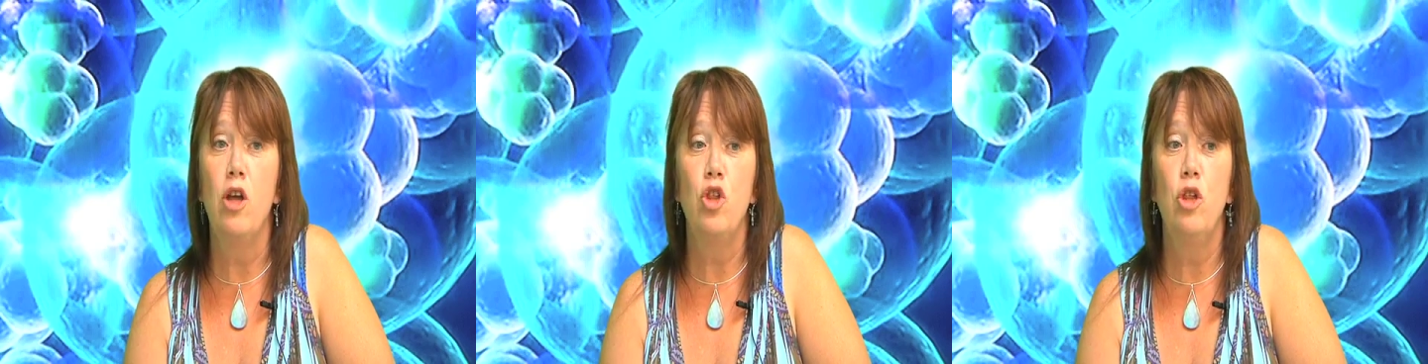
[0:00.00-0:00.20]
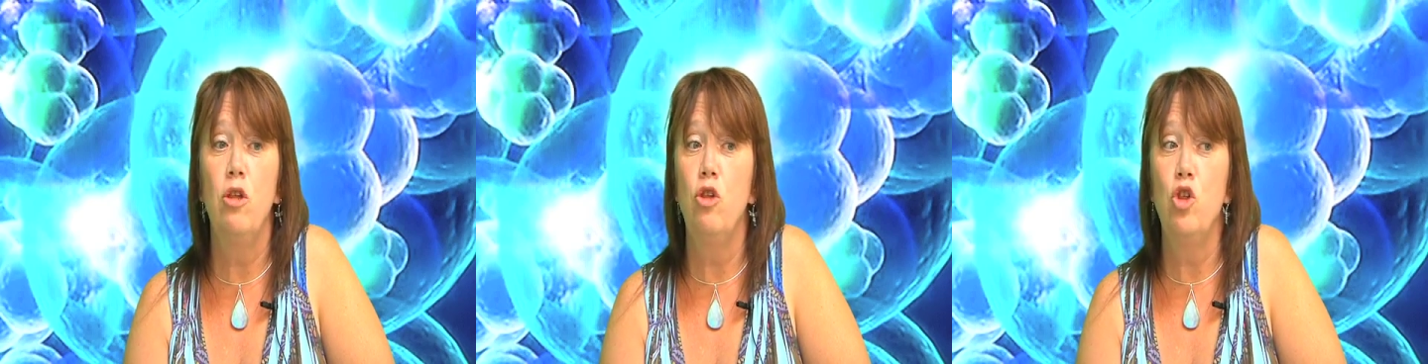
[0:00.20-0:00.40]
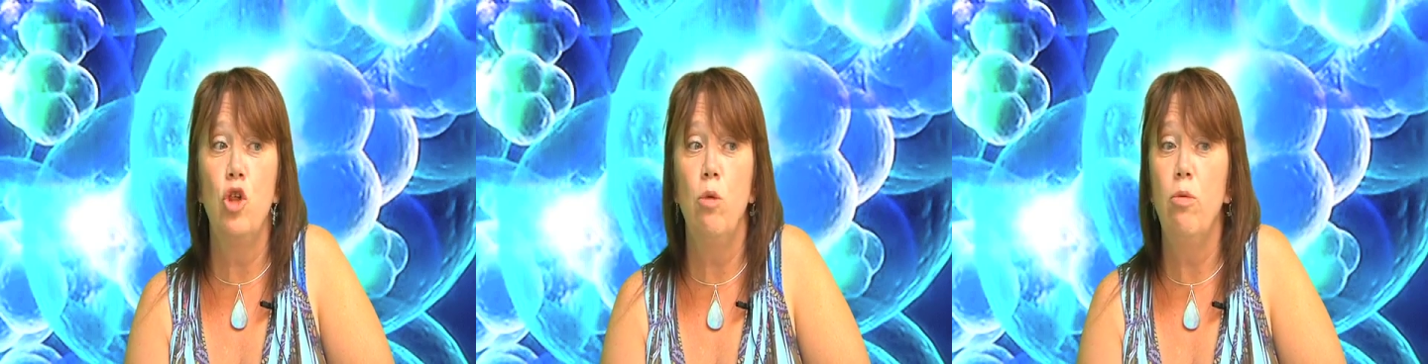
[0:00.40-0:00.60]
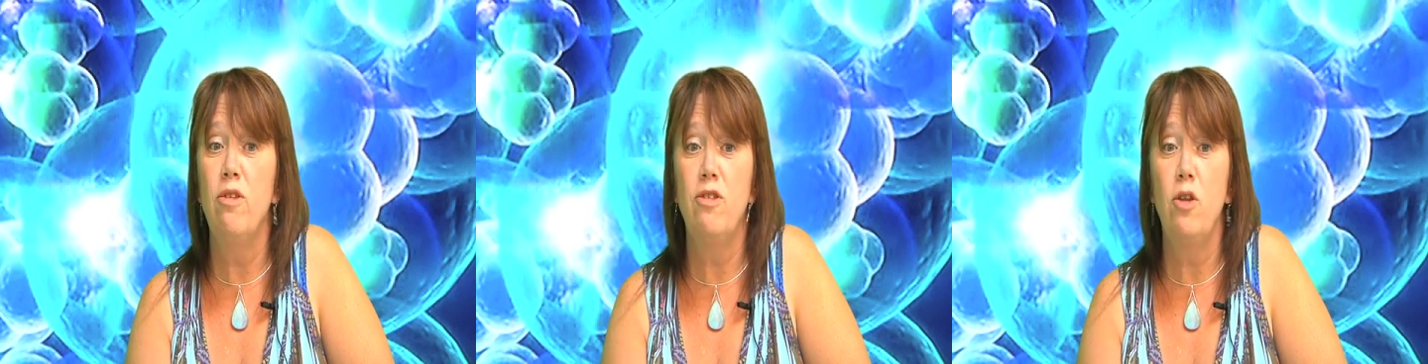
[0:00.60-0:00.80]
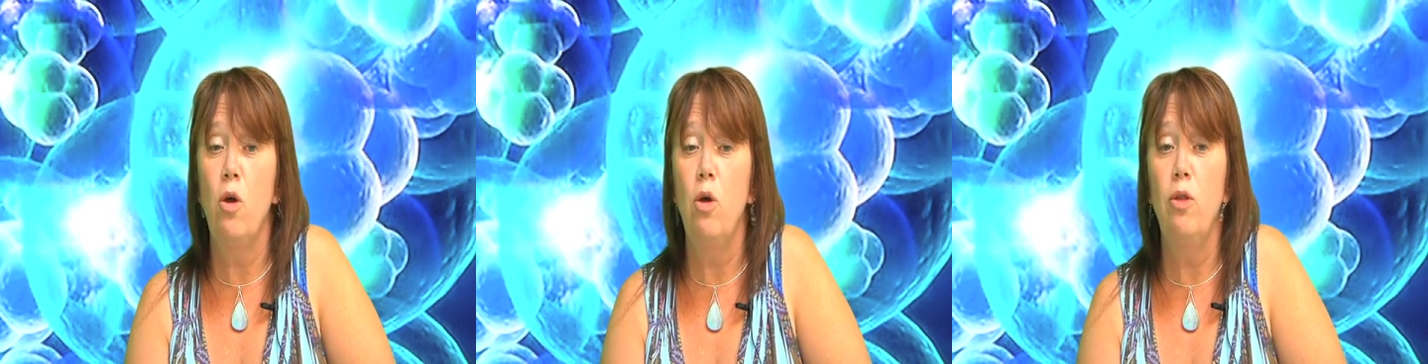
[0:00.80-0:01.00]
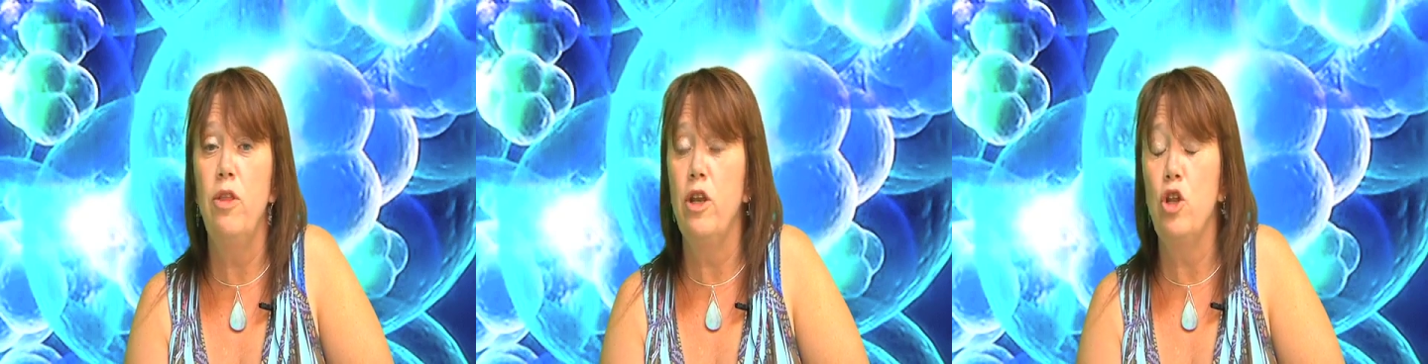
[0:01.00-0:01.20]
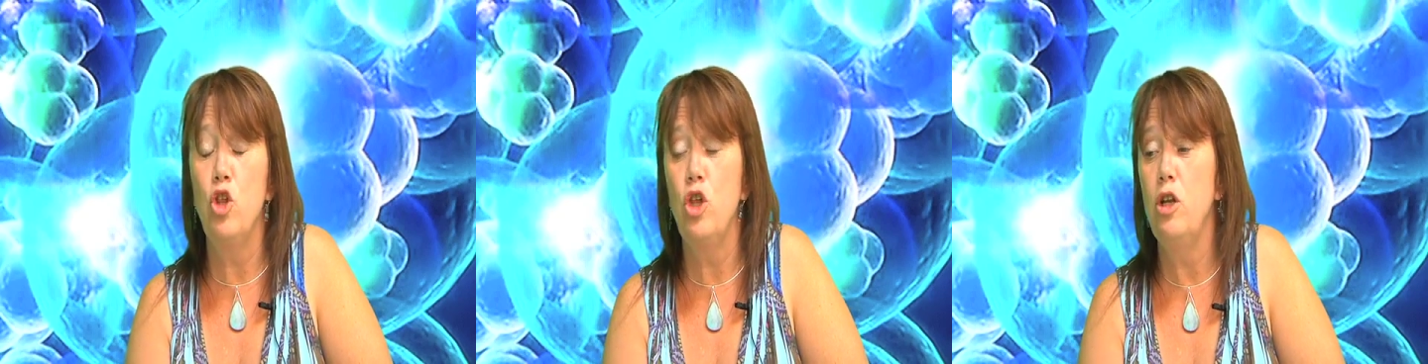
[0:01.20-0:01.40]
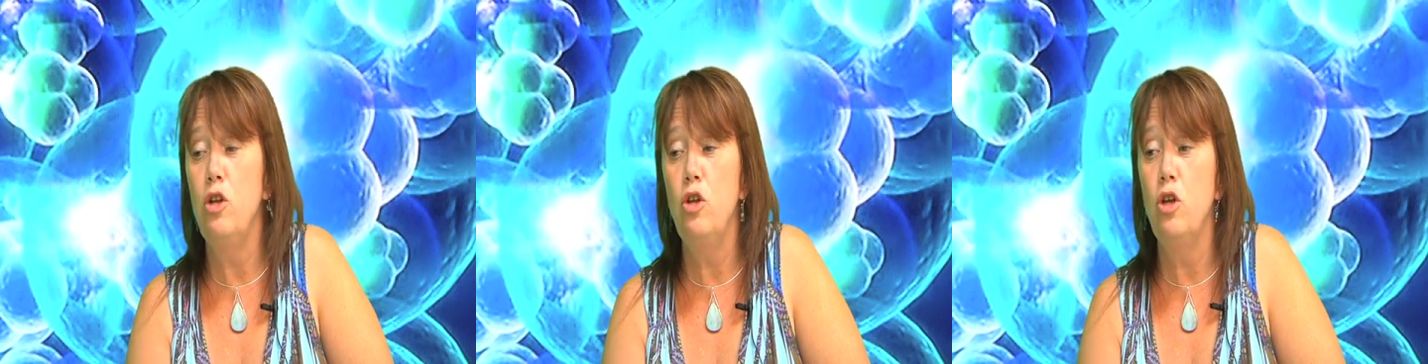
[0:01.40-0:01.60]
She was told that if
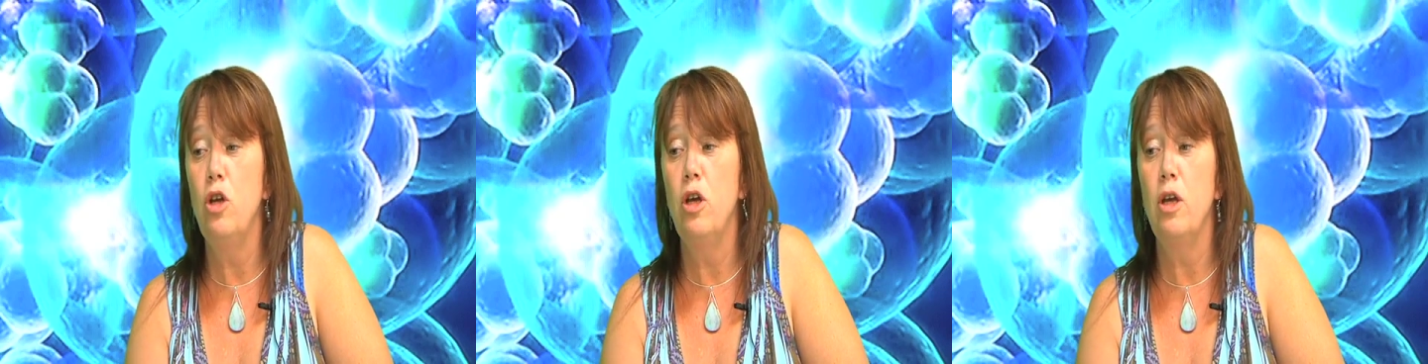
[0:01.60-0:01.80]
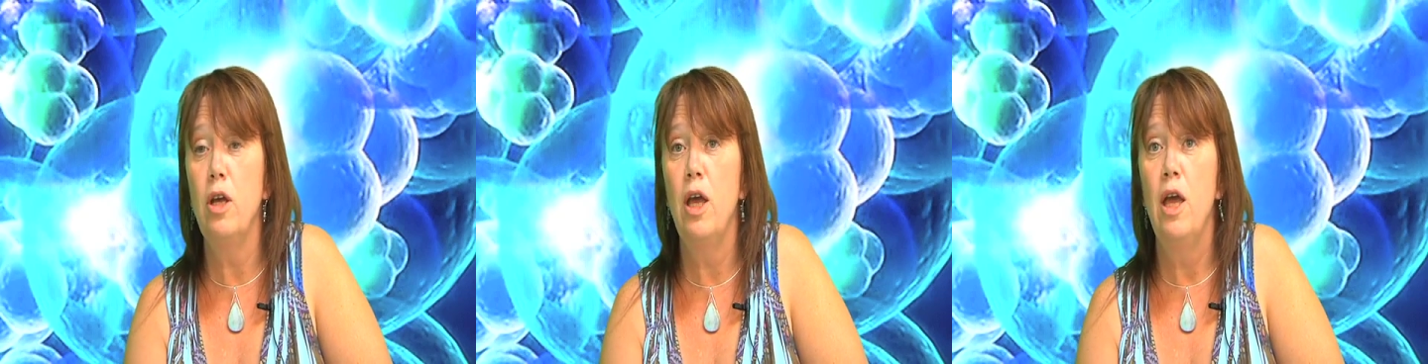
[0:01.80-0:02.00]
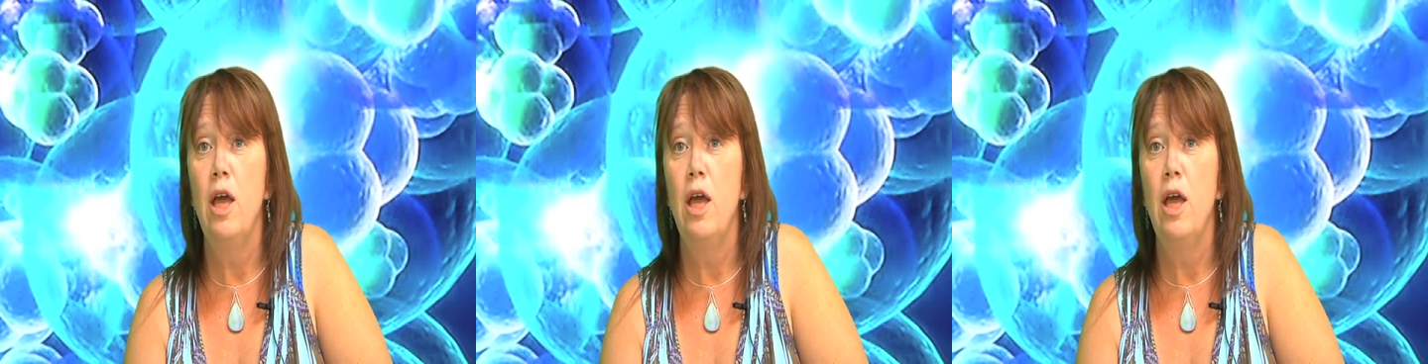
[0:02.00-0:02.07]
she took